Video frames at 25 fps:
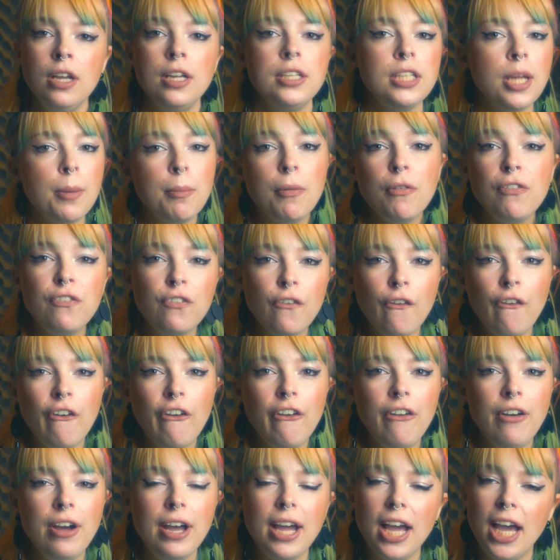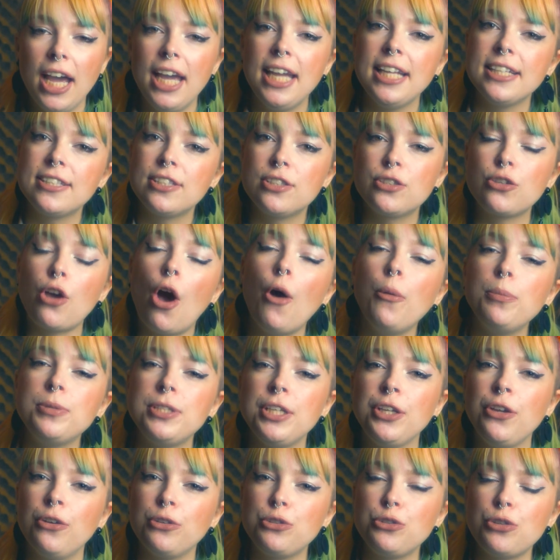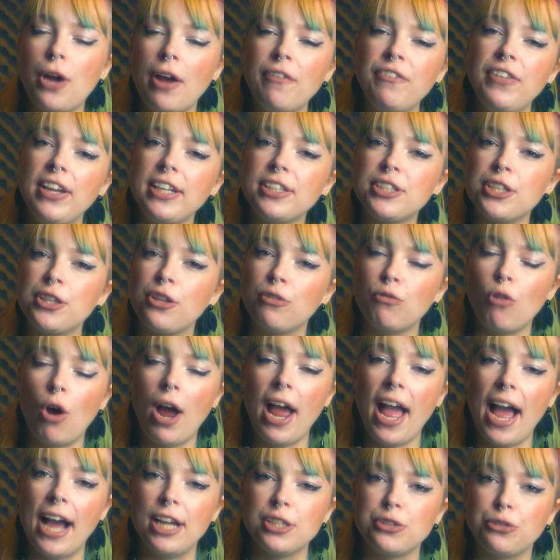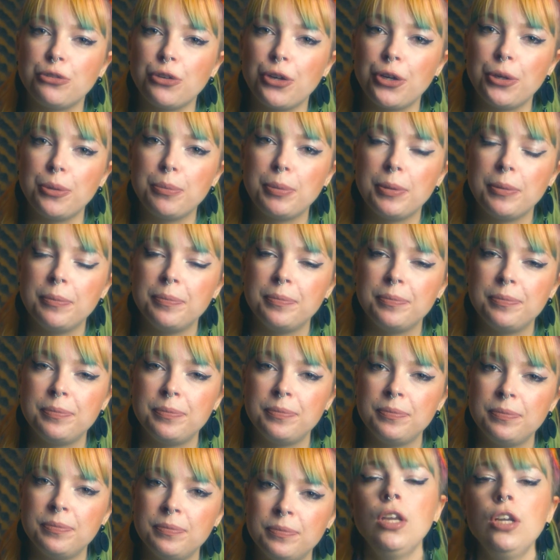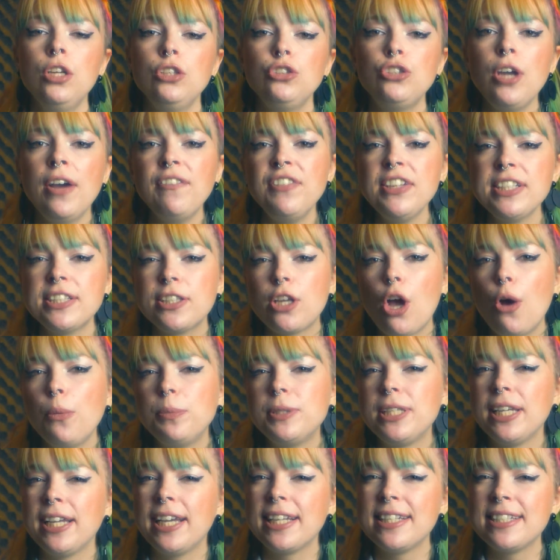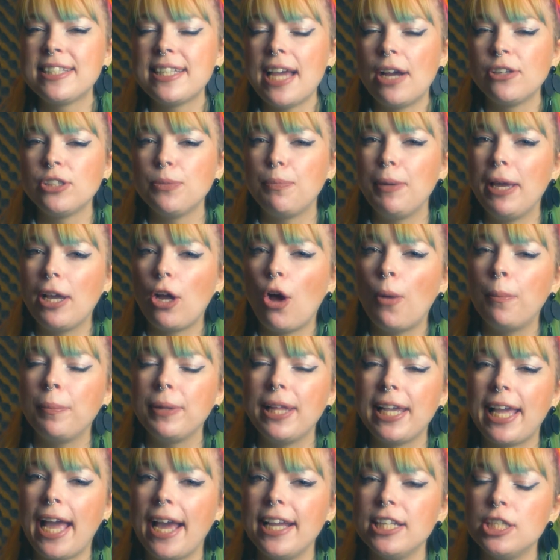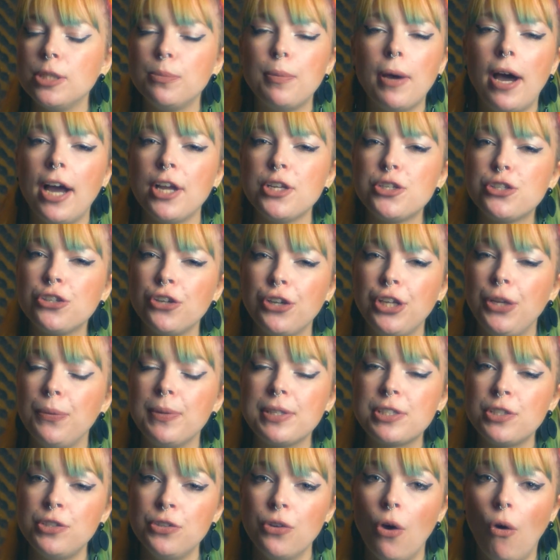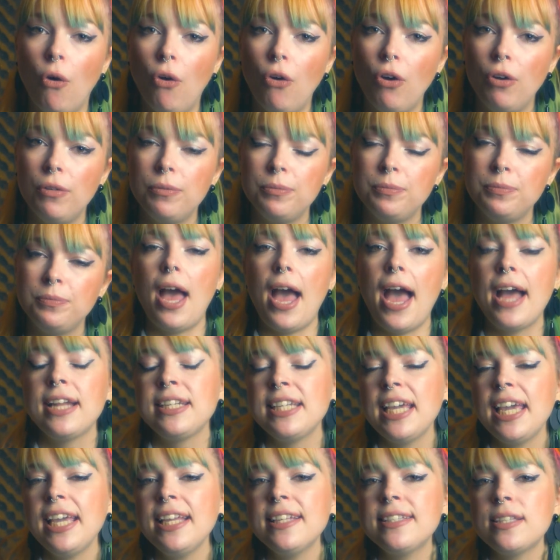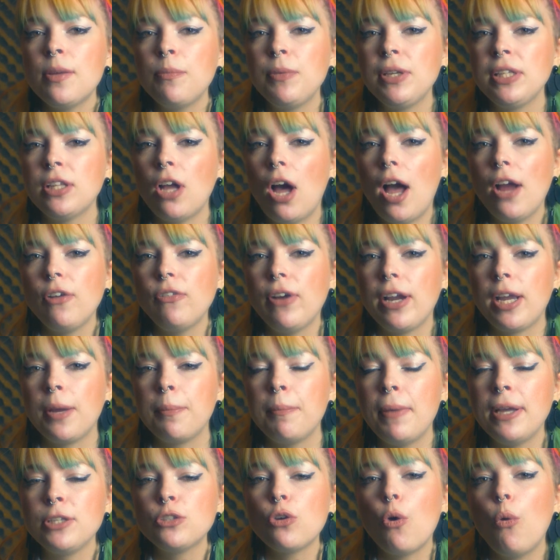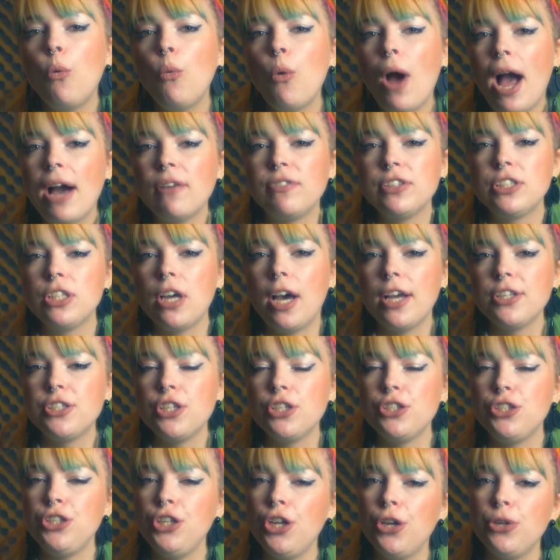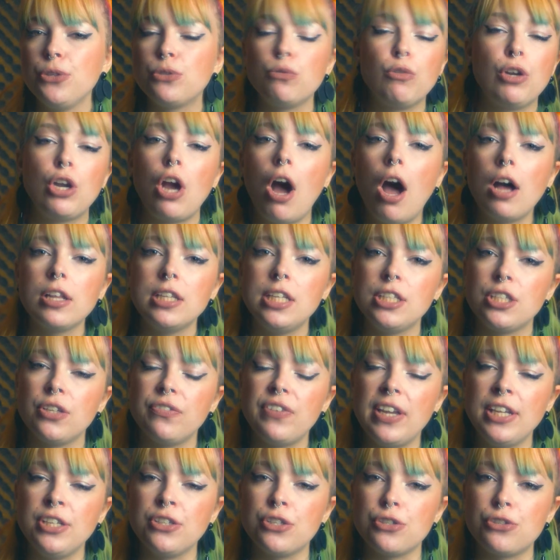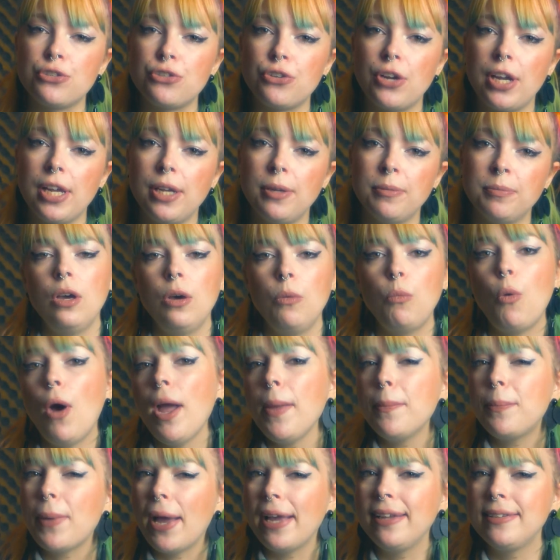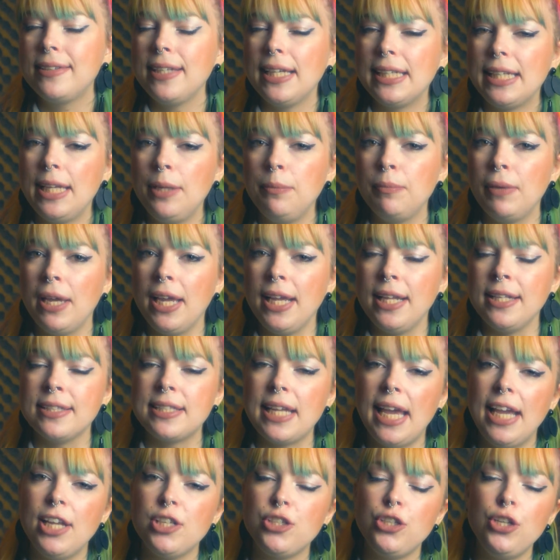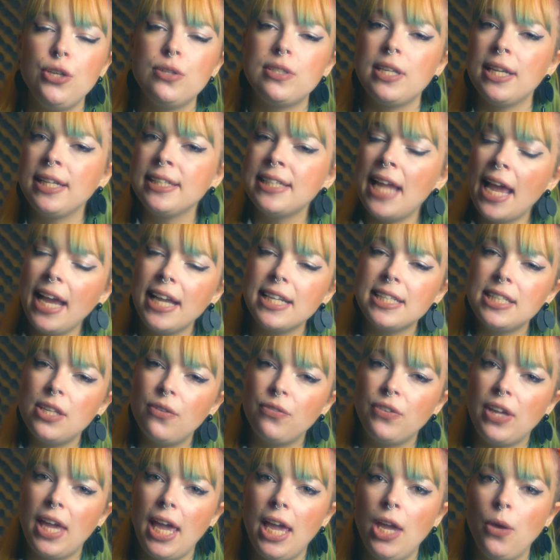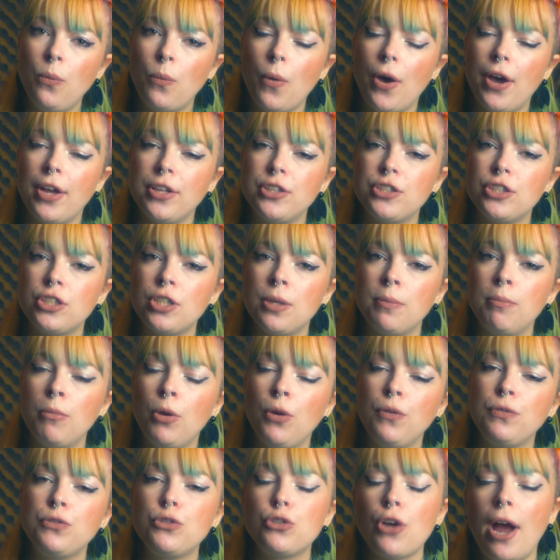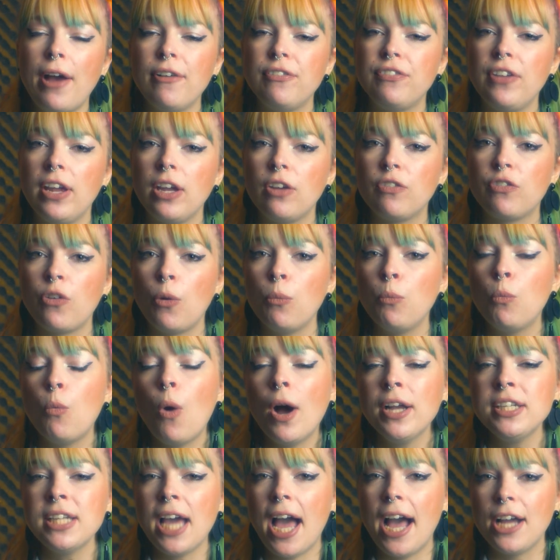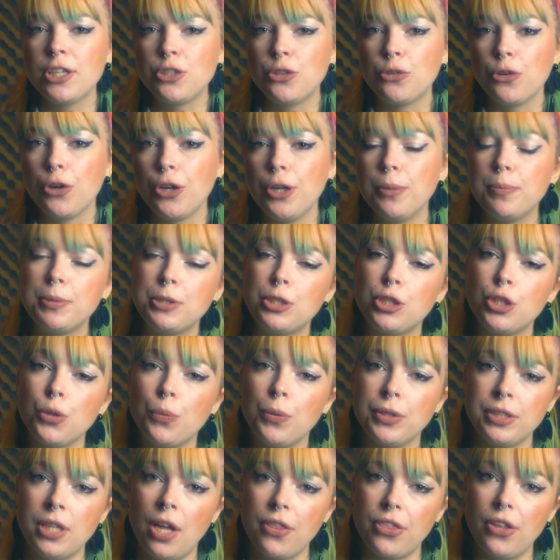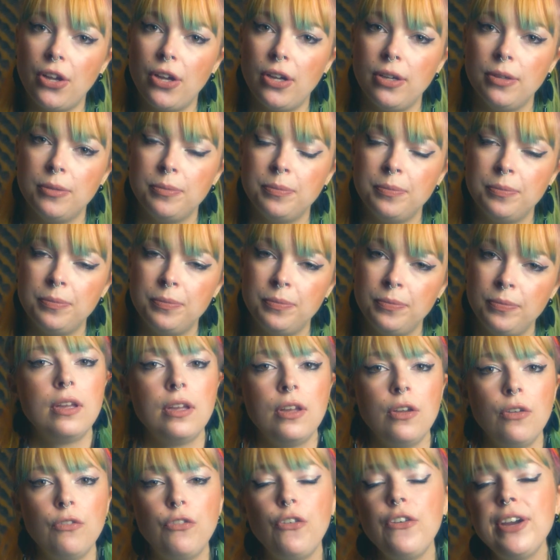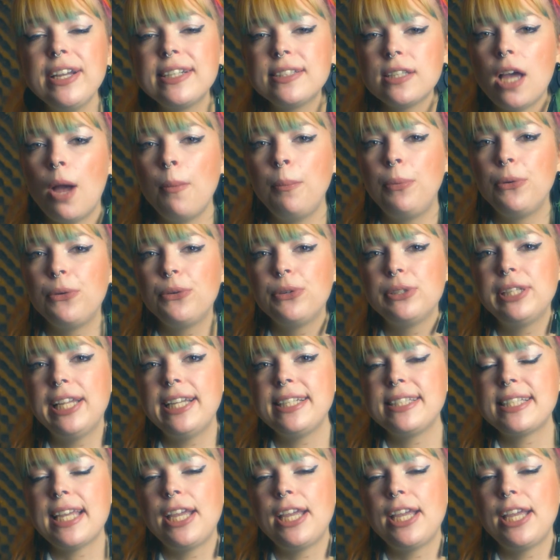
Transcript: Number 4 is sculpting your traffic to the right ad group. Traffic sculpting can sound a bit complicated, but I assure you it's not. And it is something that I recommend all advertisers use regardless of industry. What it basically means is using negative keywords to move traffic from one ad group to another. For example, let's